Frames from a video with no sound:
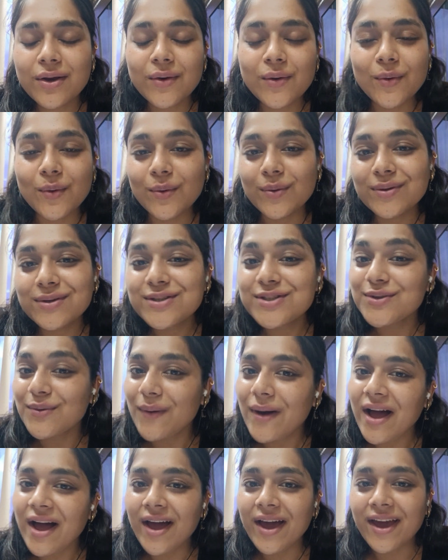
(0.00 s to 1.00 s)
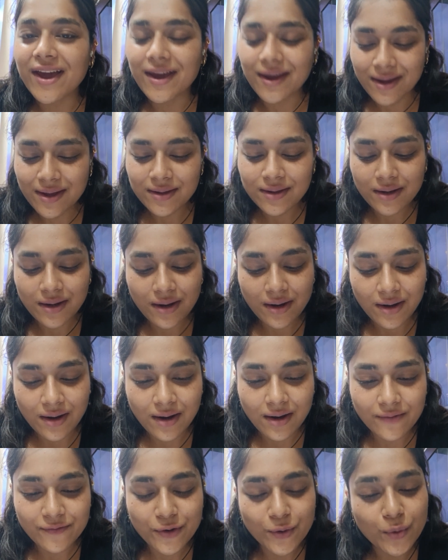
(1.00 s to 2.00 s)
So hi.
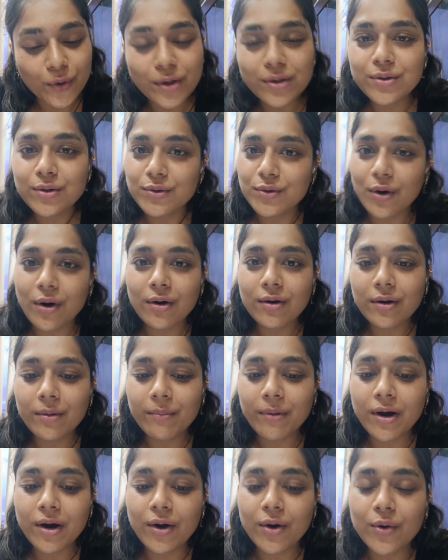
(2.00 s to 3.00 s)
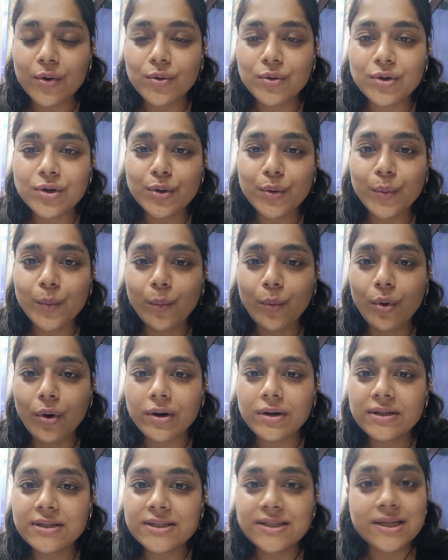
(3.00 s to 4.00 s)
We're going to talk about
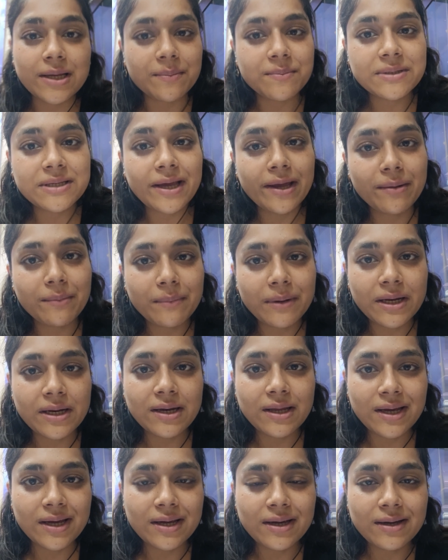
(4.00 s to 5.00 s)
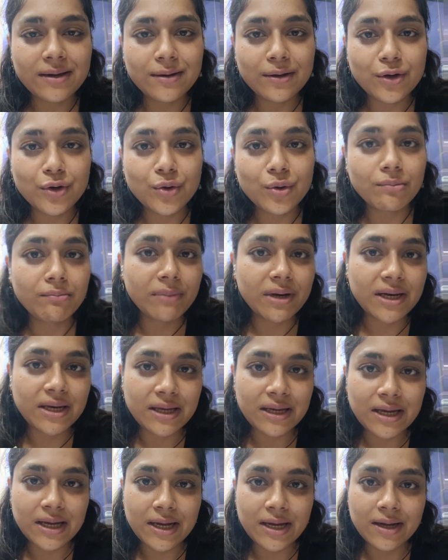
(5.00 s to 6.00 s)
what steps can be taken to
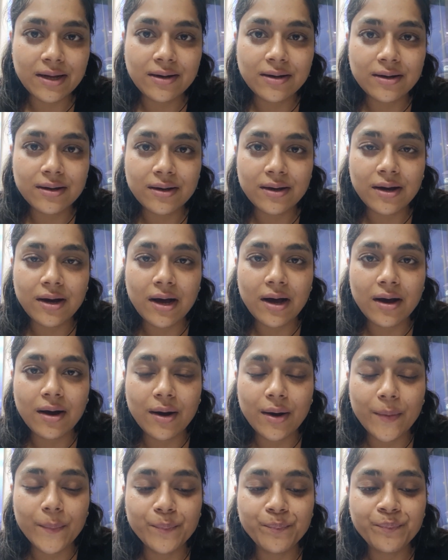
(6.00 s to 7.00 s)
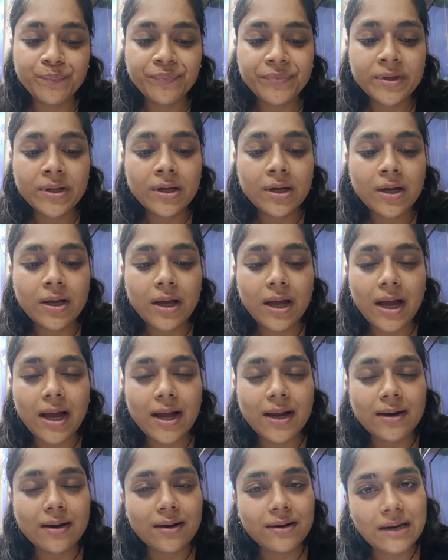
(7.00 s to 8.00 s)
mitigate
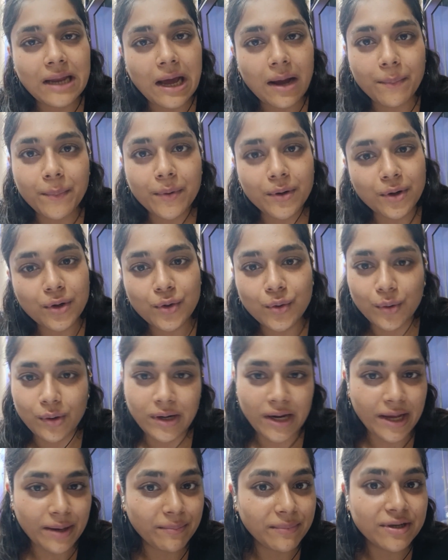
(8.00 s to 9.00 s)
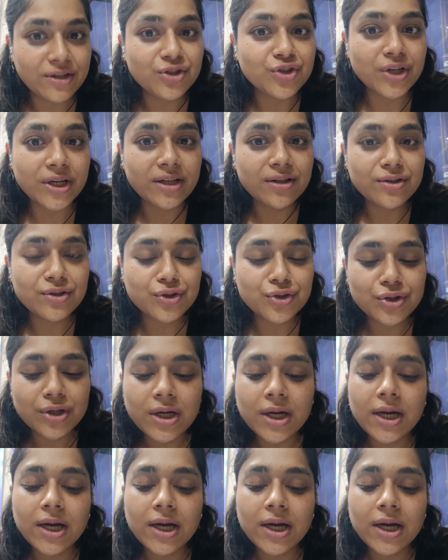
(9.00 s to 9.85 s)
and adapt to climate change.